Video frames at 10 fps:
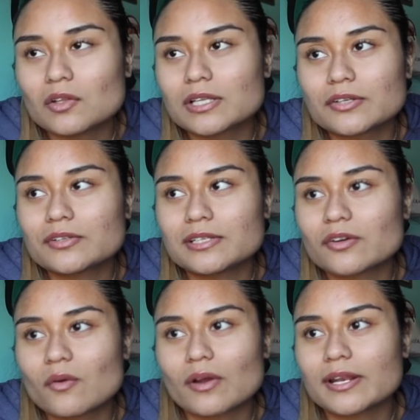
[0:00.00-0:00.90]
literally
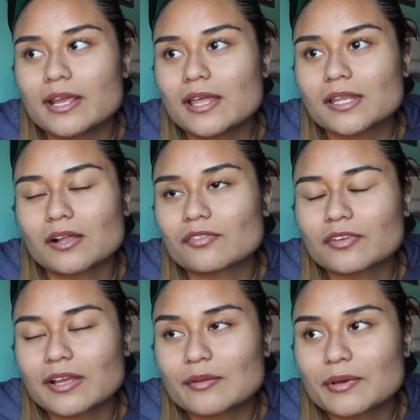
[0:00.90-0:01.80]
go on it and then I'll
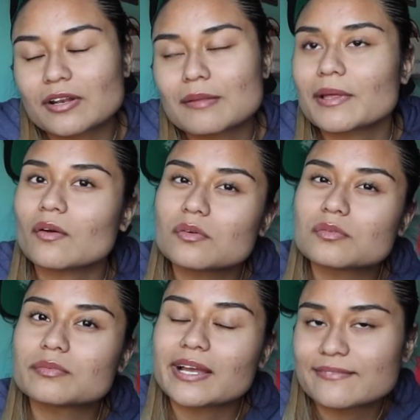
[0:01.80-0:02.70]
forget about it, and I'm like, oh,
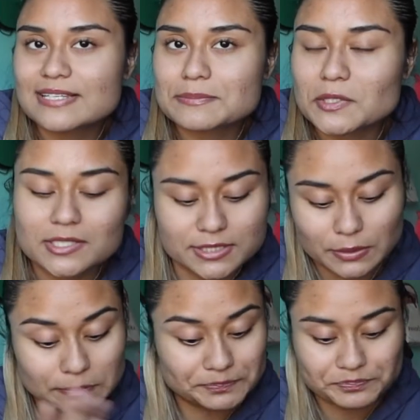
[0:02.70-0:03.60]
I have Facebook.
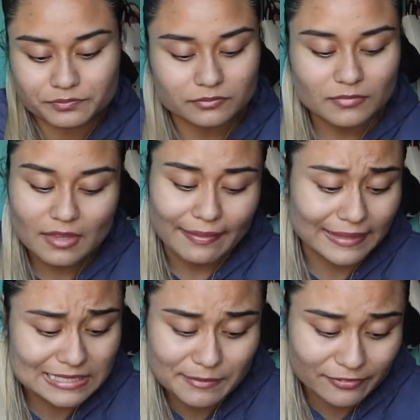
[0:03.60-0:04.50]
So
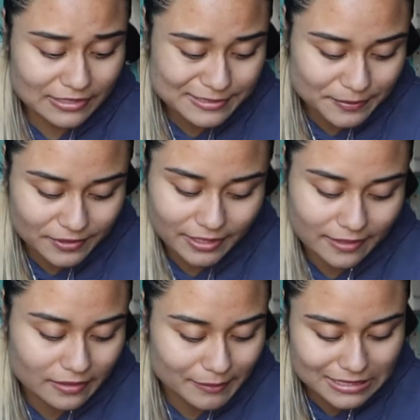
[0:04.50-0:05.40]
that's my Facebook. And
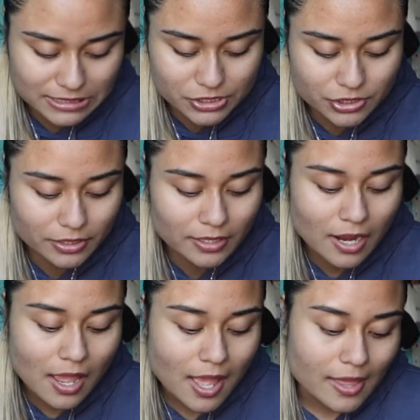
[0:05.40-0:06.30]
then Messenger,
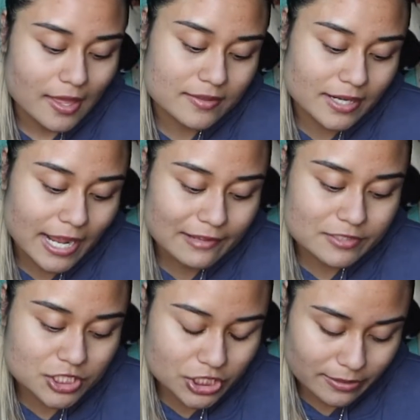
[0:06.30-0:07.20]
and then I
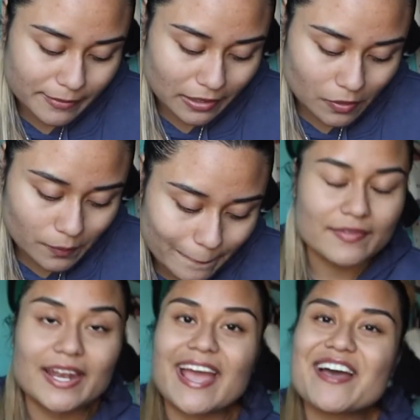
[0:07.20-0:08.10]
have Gmail,
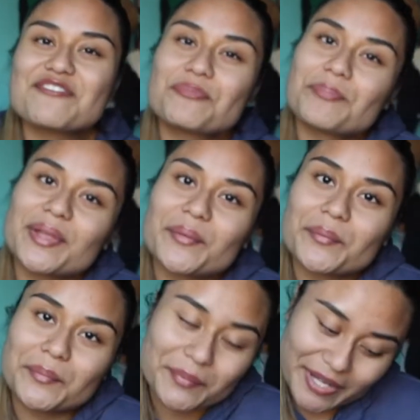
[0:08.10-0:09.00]
then I have Be
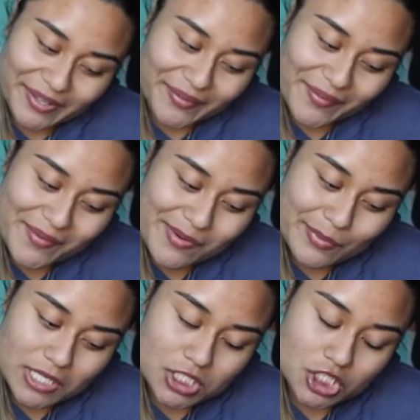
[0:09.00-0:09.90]
Real,
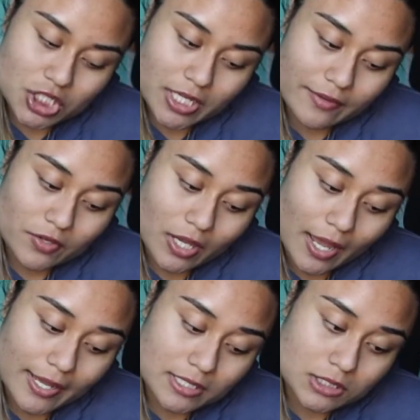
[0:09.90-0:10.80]
which if you
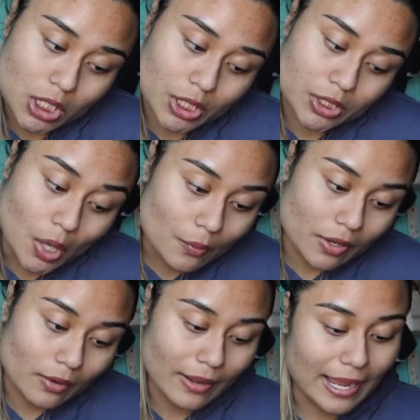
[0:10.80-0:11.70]
guys don't
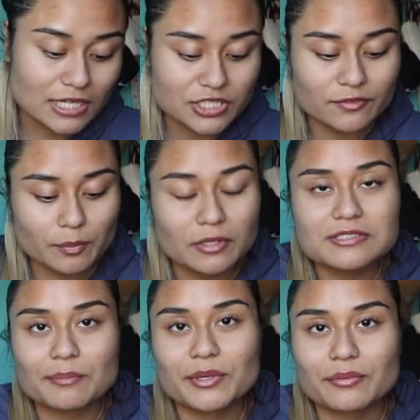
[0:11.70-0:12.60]
know, I actually have to post
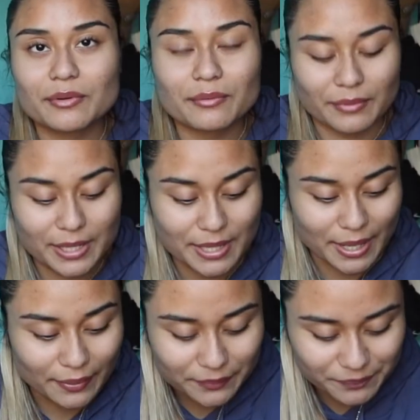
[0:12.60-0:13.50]
a Be Real right
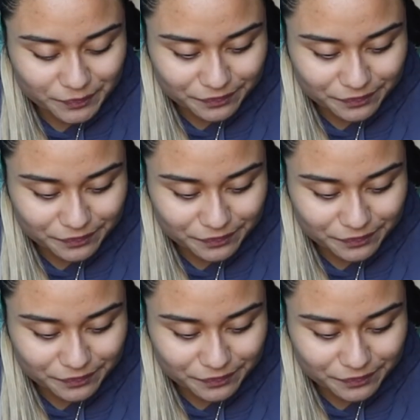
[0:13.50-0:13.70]
now,